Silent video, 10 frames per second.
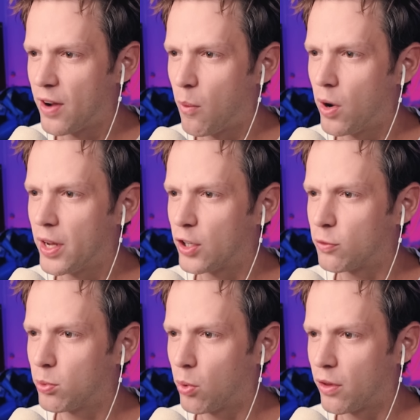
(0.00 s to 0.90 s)
I want to
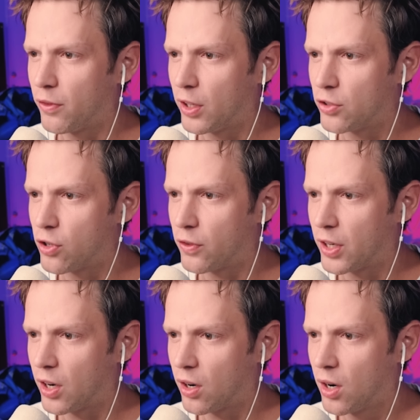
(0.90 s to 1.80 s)
explore the village over
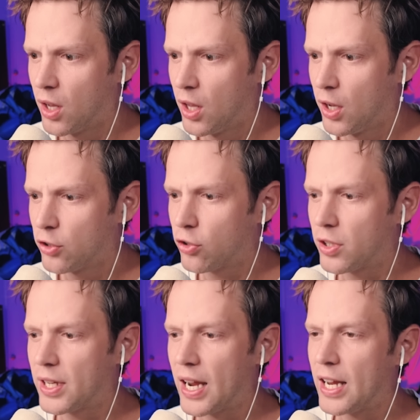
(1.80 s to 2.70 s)
here. So
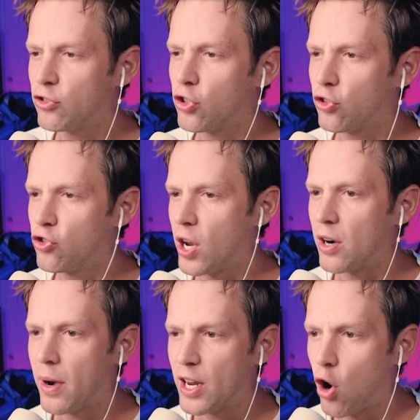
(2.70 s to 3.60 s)
the it's just
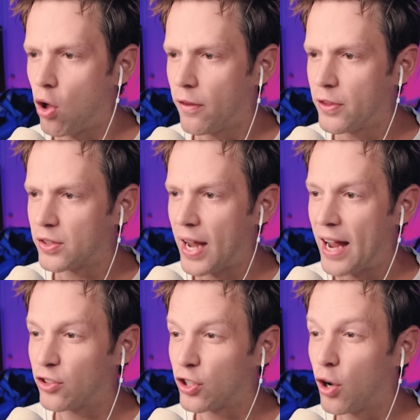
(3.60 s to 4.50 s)
generating all of this
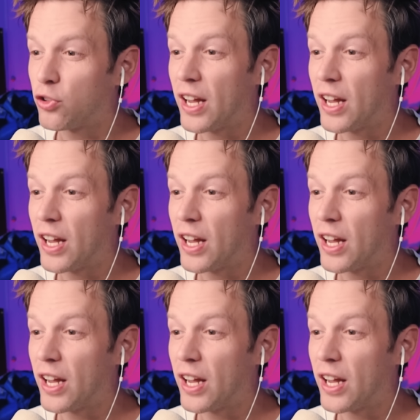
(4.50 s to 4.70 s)
as it goes.